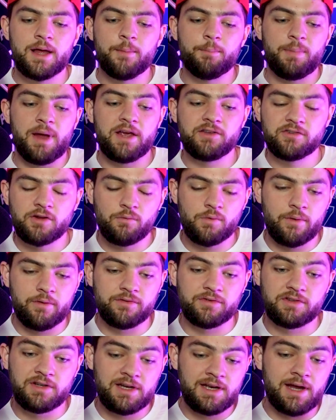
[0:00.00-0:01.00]
Based on what we've
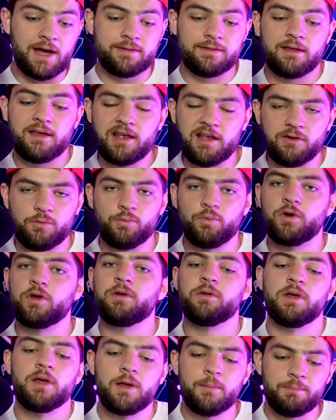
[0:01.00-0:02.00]
seen, I think he
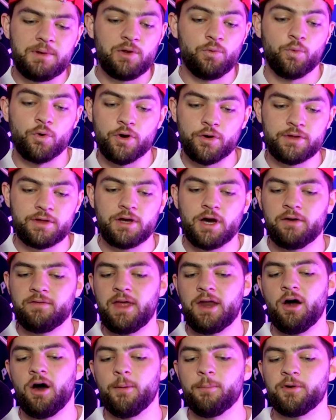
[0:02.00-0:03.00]
would be worthy of
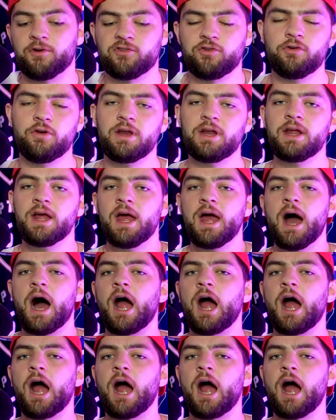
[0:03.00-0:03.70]
that opportunity.